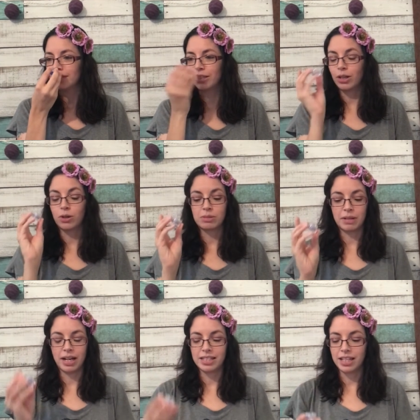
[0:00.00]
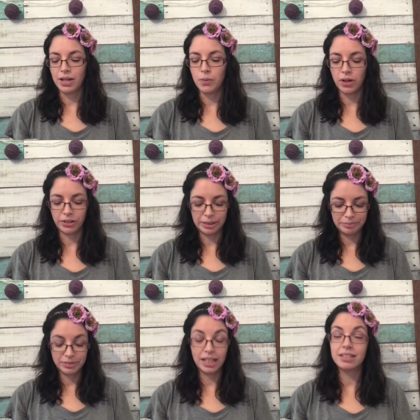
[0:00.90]
And there goes my eyes getting watery.
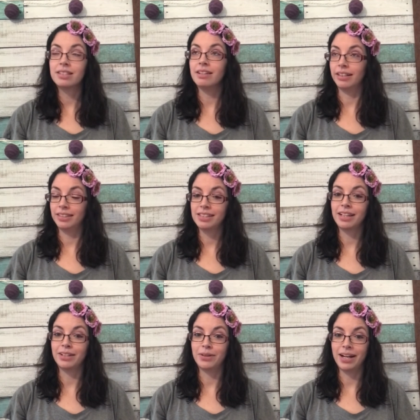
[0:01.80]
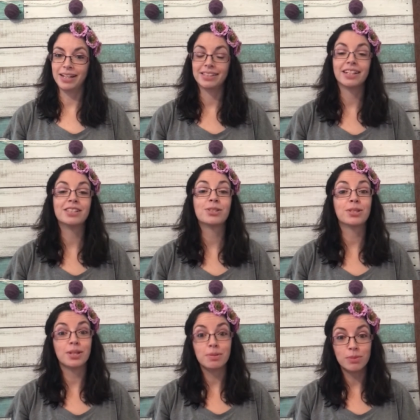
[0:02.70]
It's not the scent, you guys, it's
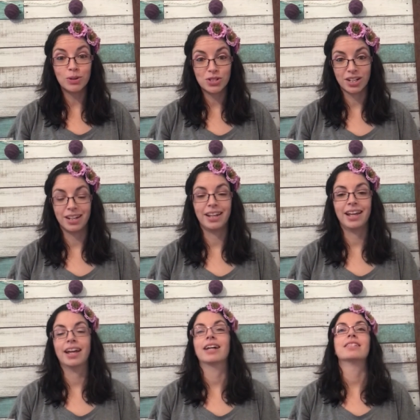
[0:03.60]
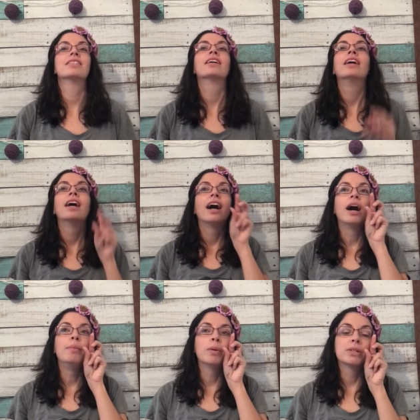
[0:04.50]
the emotion. And
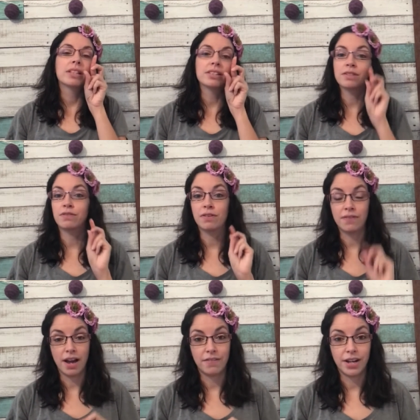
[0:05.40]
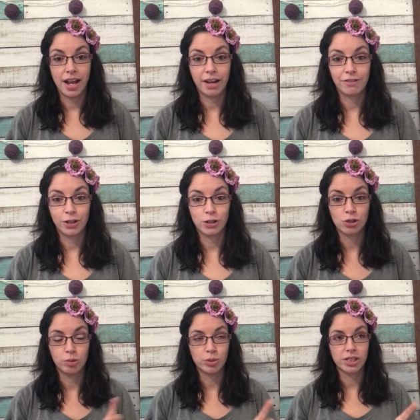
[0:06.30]
I've been with Scentsy for 5.5
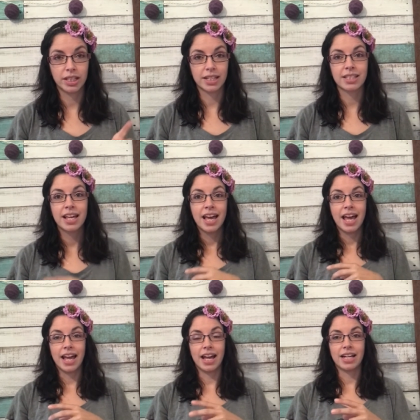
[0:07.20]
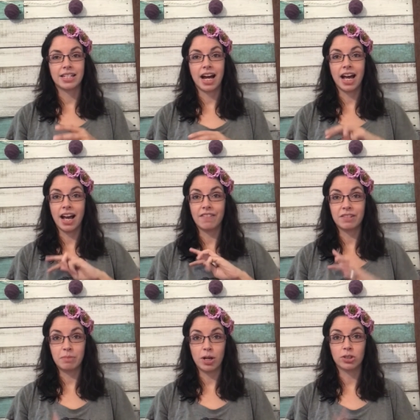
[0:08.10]
years, almost 6, and I have
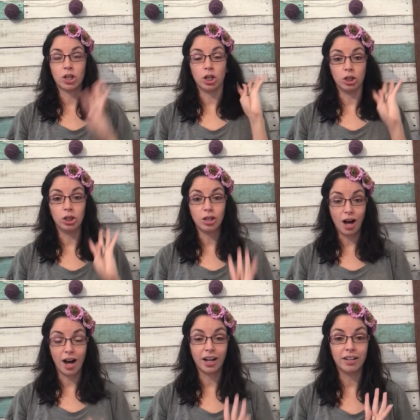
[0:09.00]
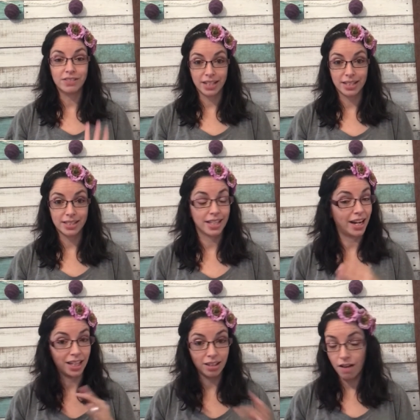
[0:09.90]
smelled a lot of scents,
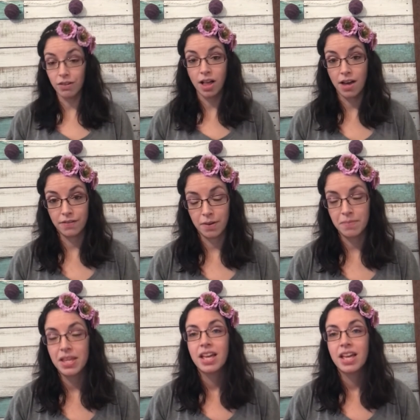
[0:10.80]
and I love a lot of them.